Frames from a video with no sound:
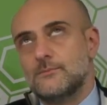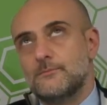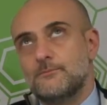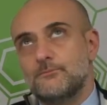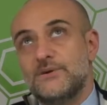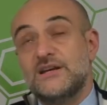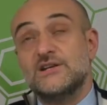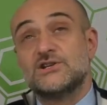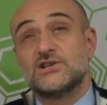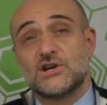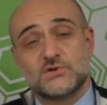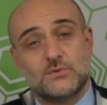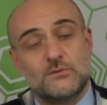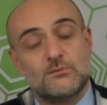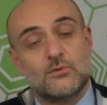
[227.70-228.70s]
be in
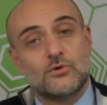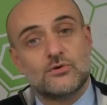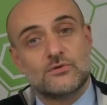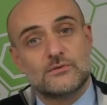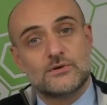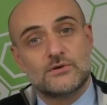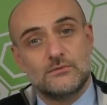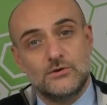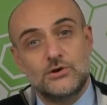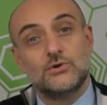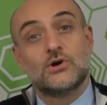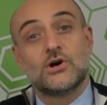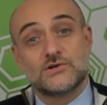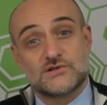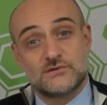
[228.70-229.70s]
touch with more new
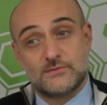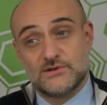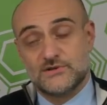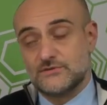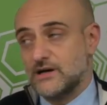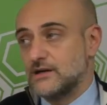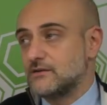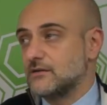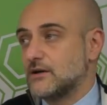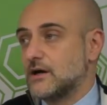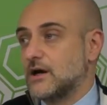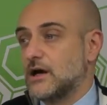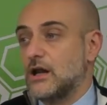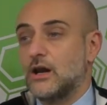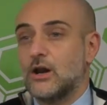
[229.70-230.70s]
customers, right?
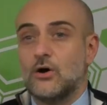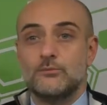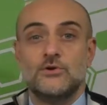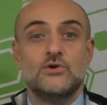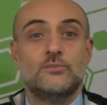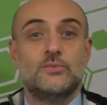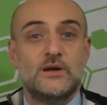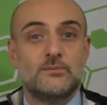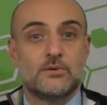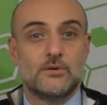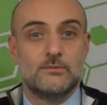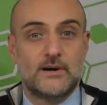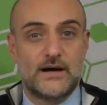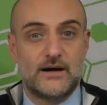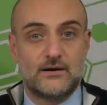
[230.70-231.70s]
A lot of new people
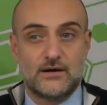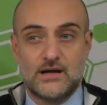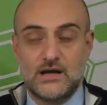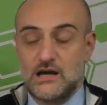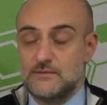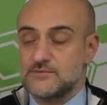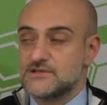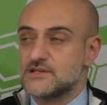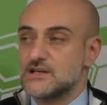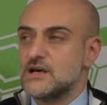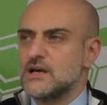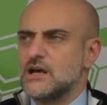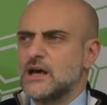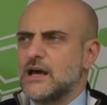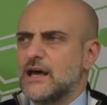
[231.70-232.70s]
buy our games,
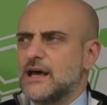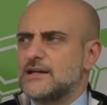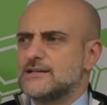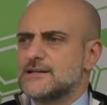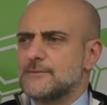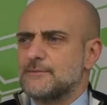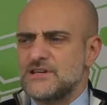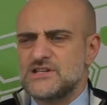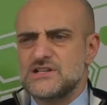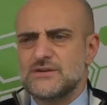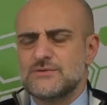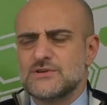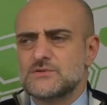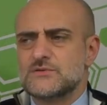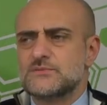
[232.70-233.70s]
and this year
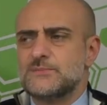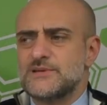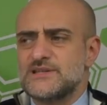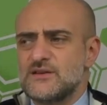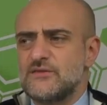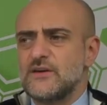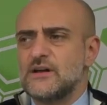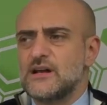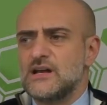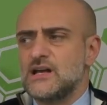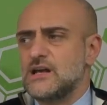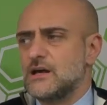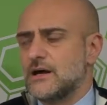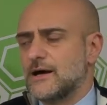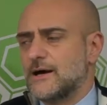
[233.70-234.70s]
was
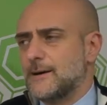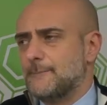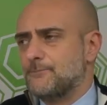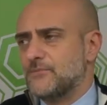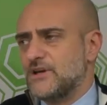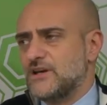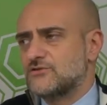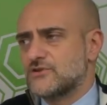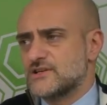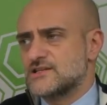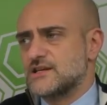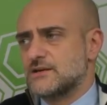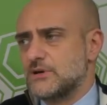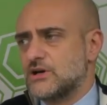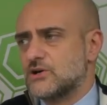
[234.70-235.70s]
specifically
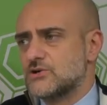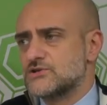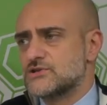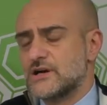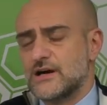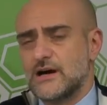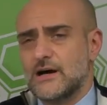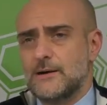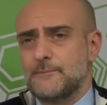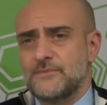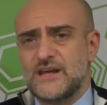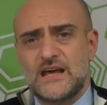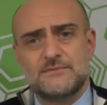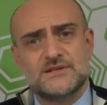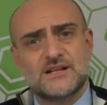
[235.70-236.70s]
interesting because
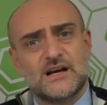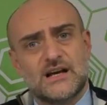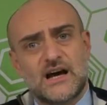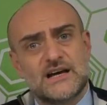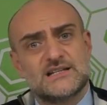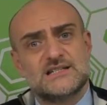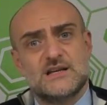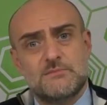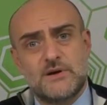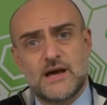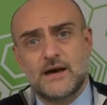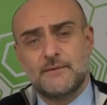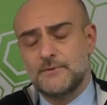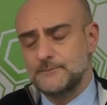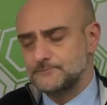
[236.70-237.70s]
games like
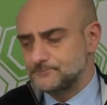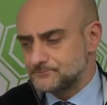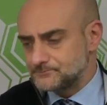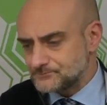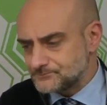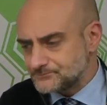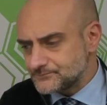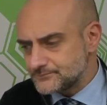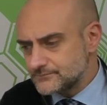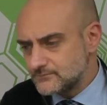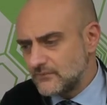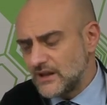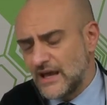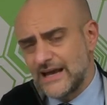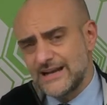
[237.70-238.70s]
ICBM
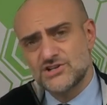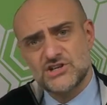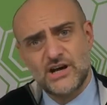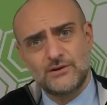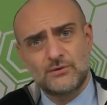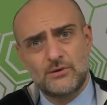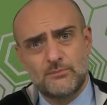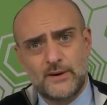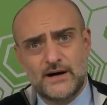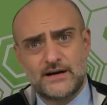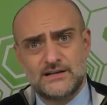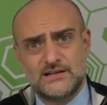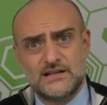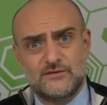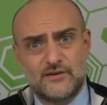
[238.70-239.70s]
and Shadow Empire
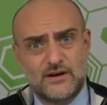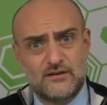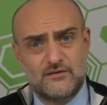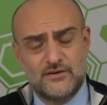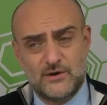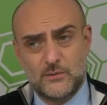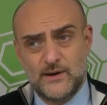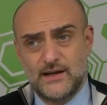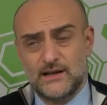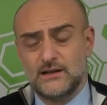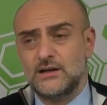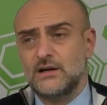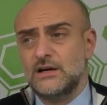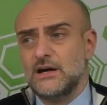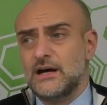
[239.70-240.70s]
did very, very well,
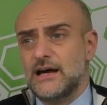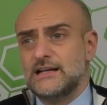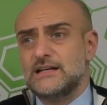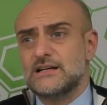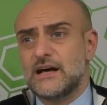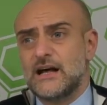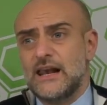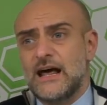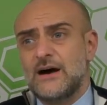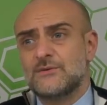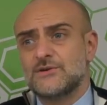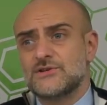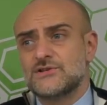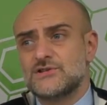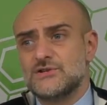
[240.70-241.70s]
and it allowed
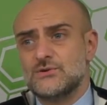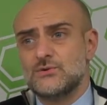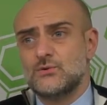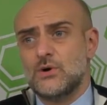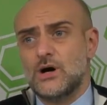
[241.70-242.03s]
us to